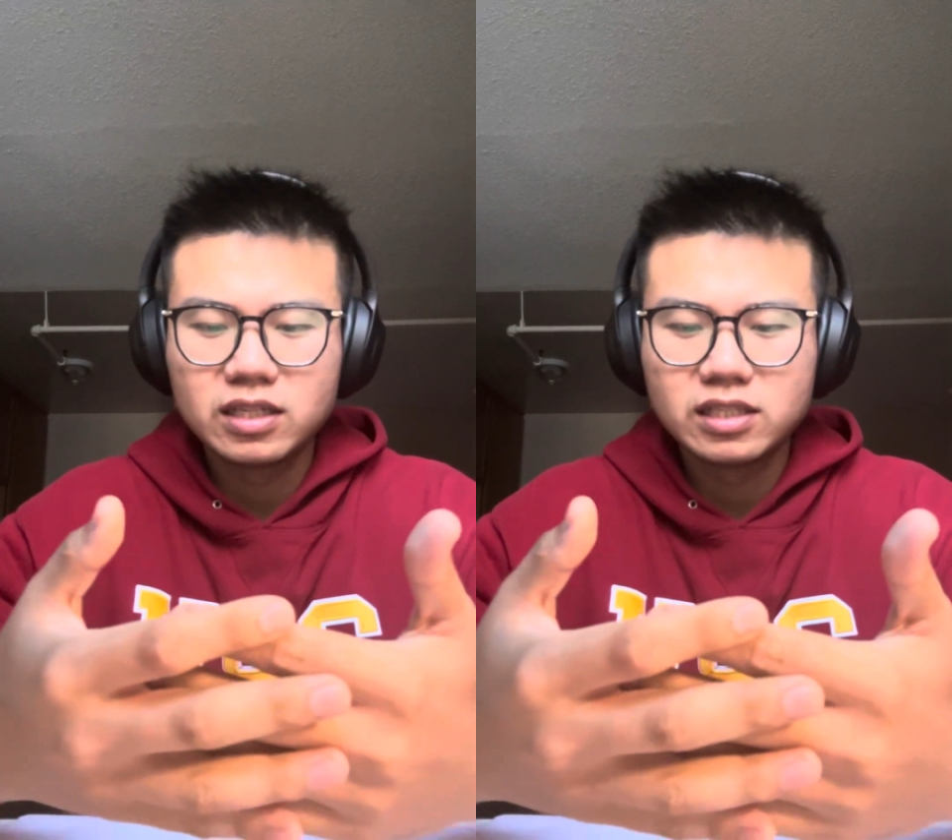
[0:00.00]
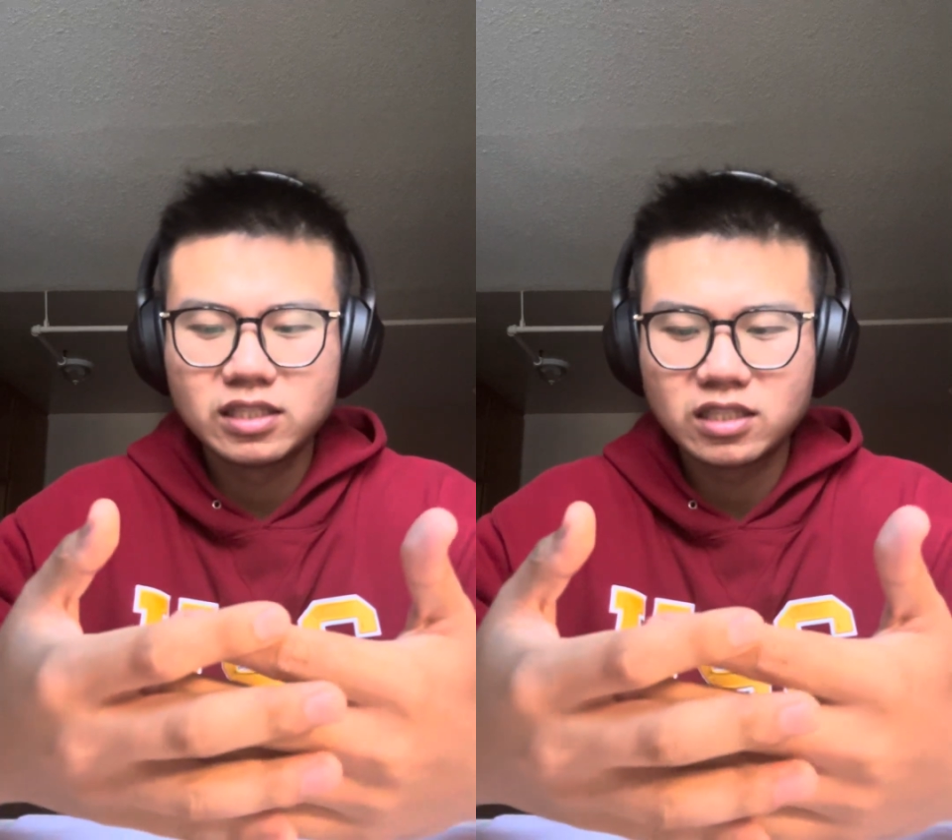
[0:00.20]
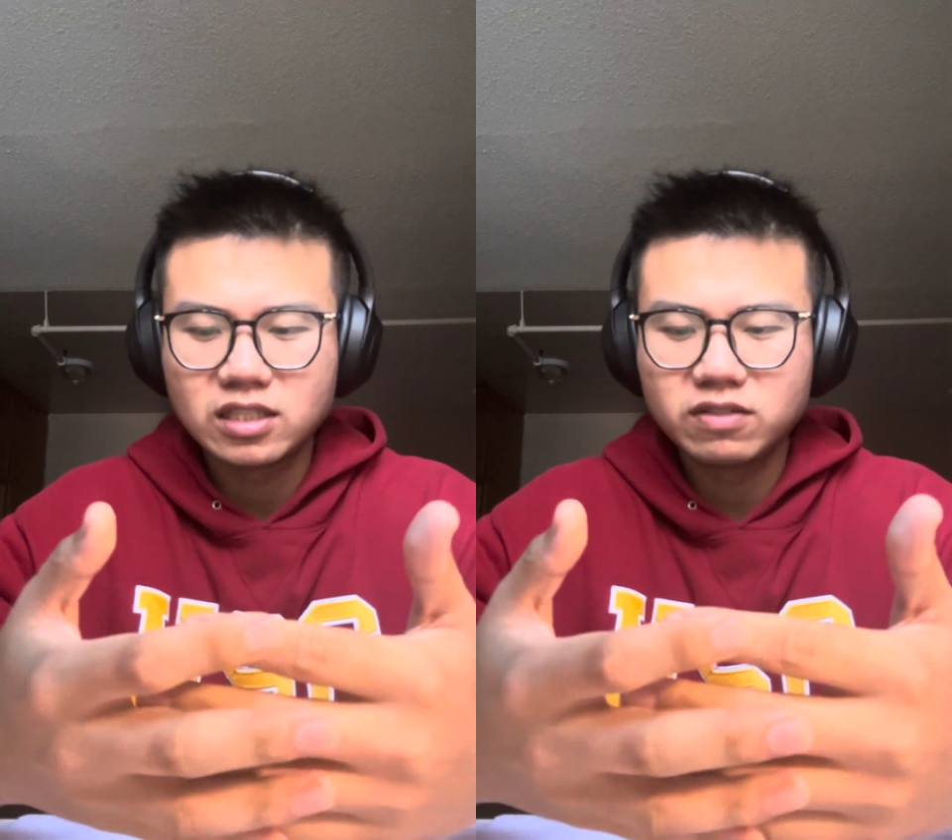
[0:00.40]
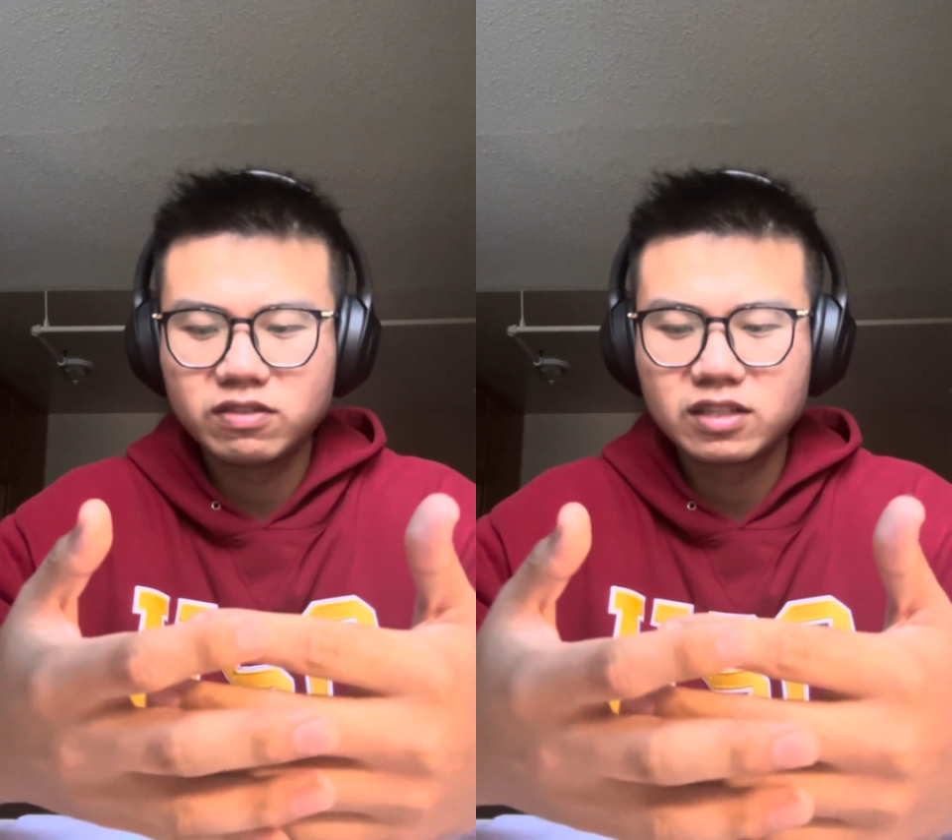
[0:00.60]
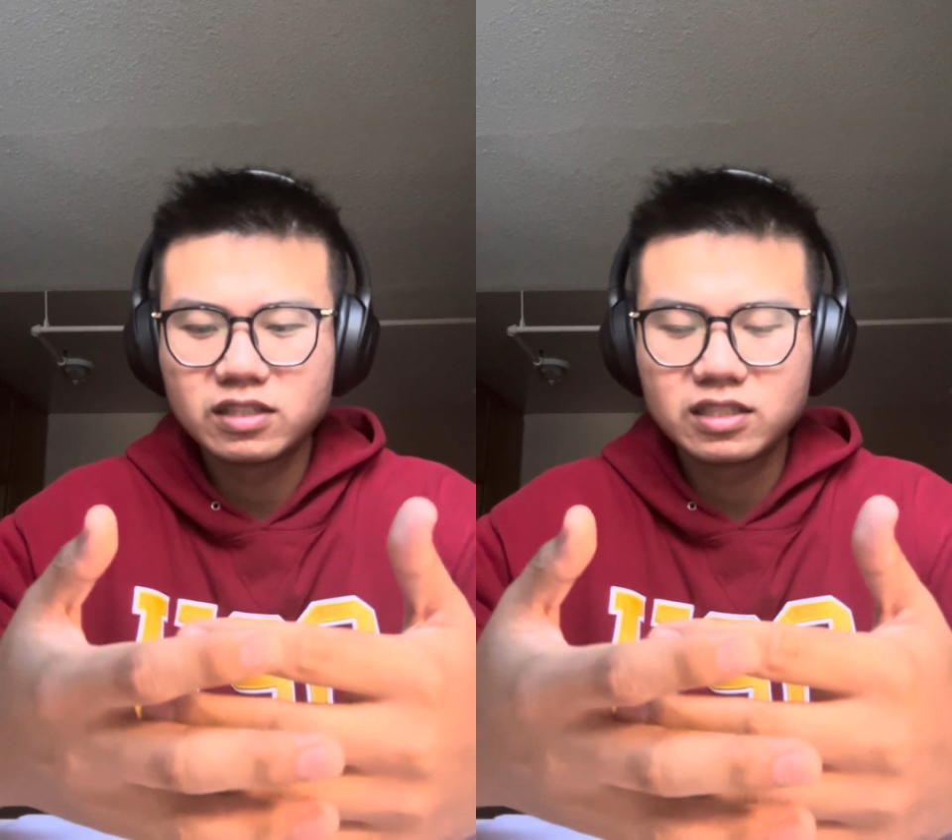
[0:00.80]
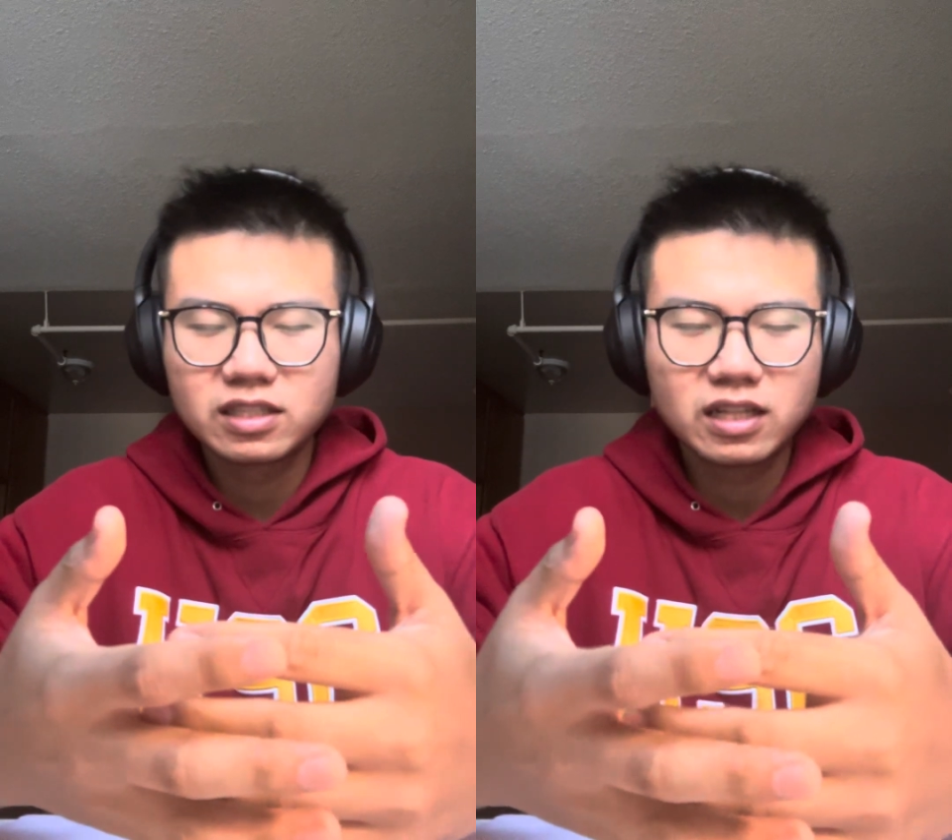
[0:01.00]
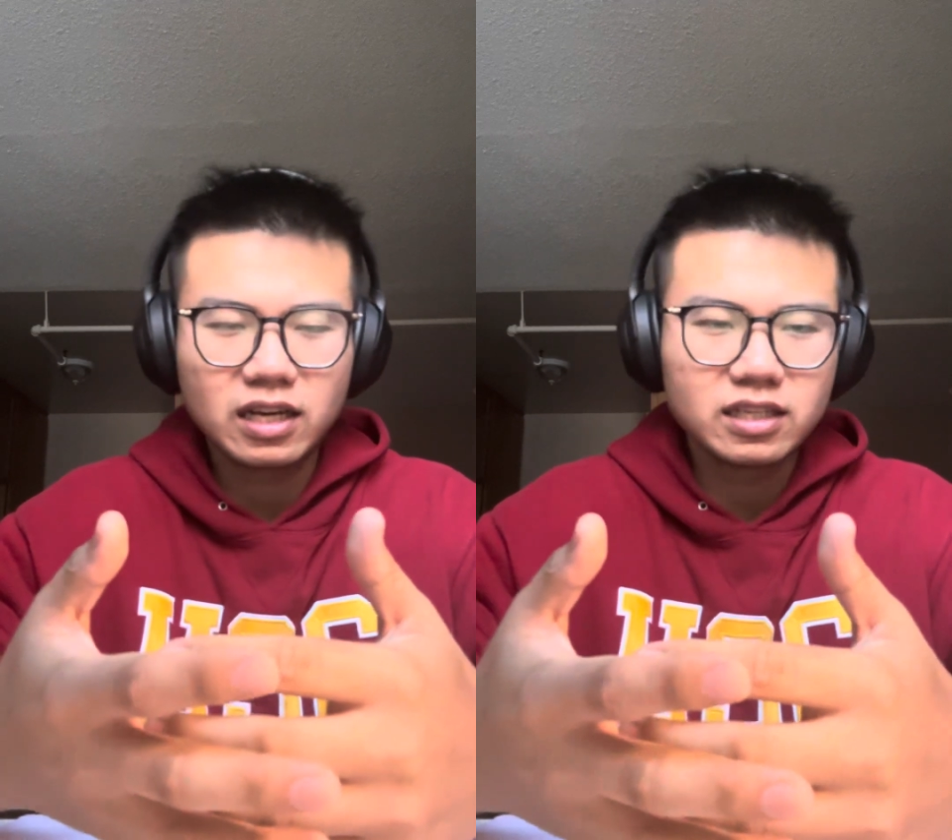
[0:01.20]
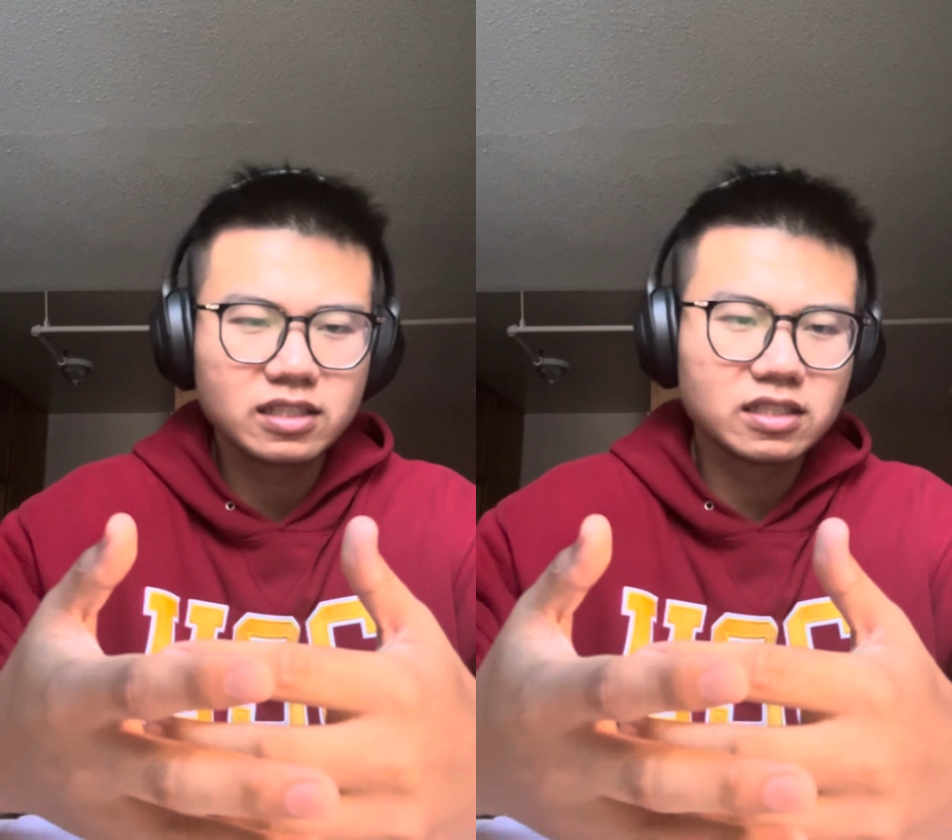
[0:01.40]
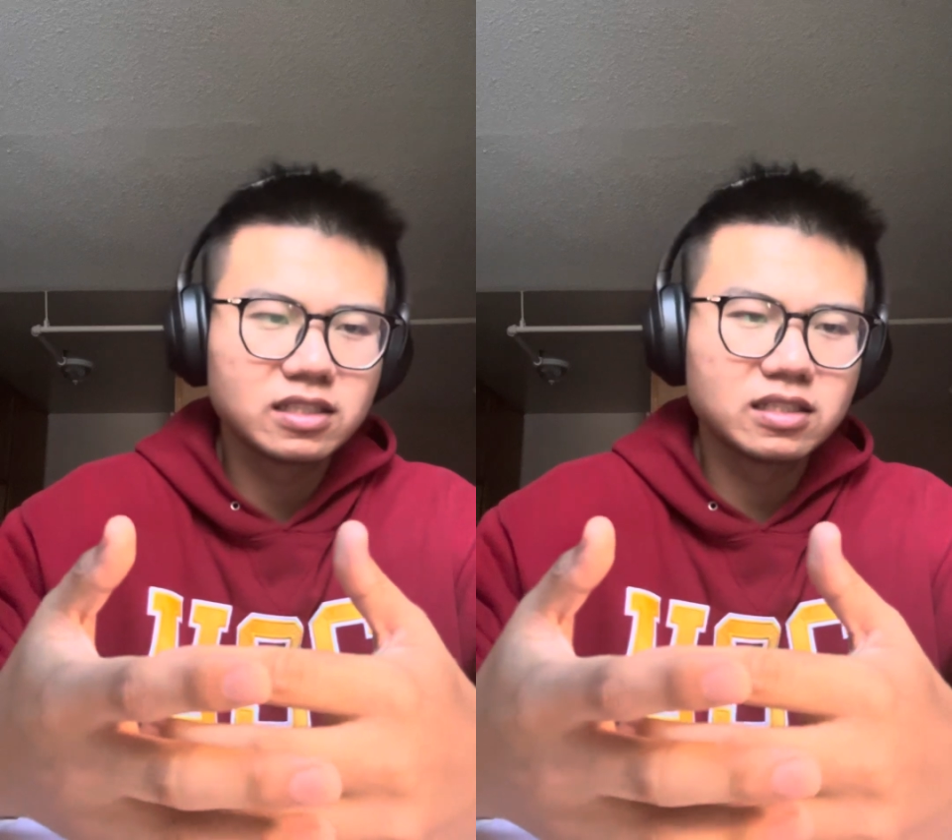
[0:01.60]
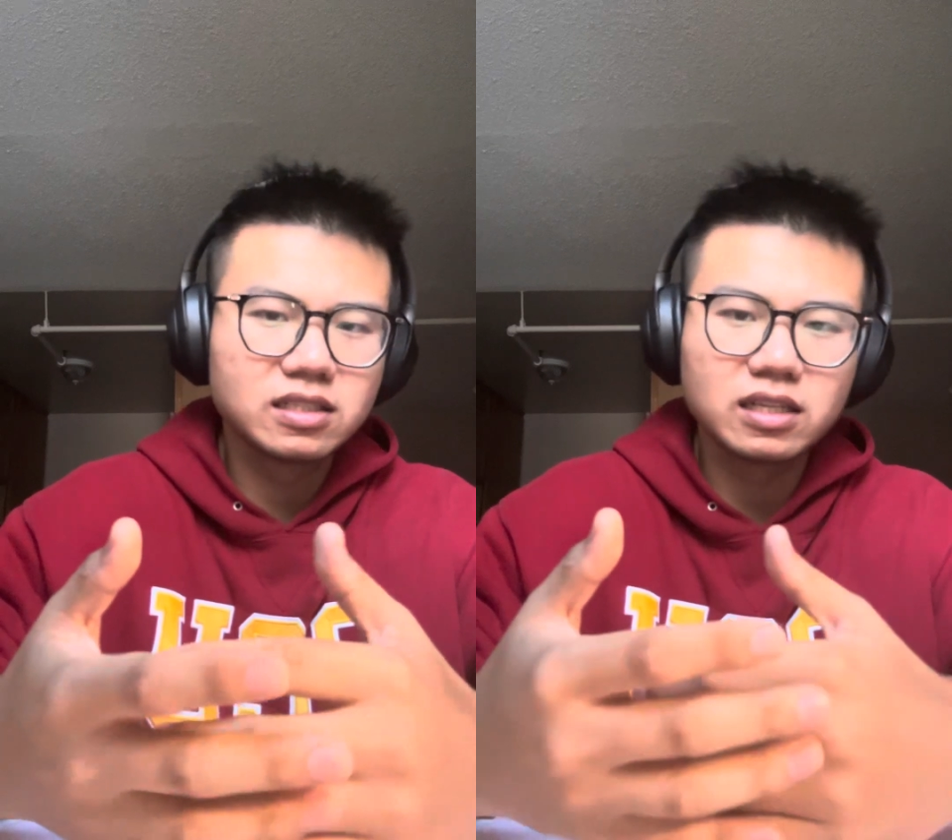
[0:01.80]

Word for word: significant declines